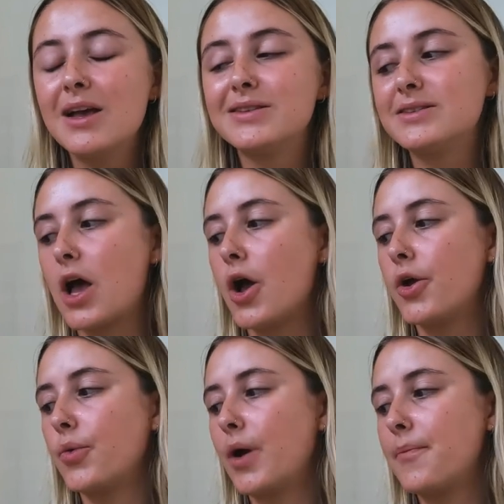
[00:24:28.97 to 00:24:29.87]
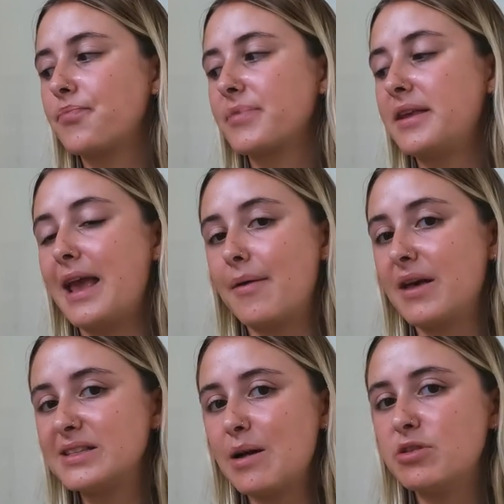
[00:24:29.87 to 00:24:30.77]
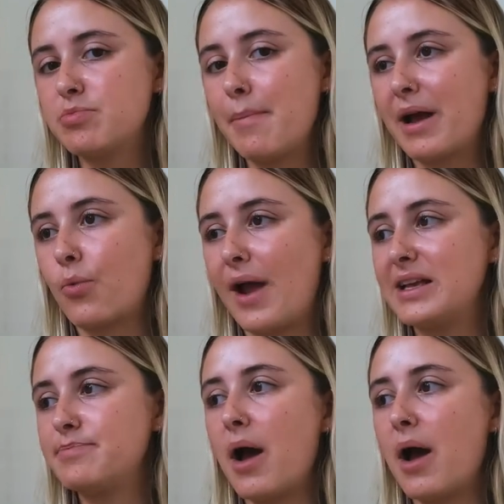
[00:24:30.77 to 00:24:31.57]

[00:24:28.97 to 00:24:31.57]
so yeah, that's how much my bag weighs.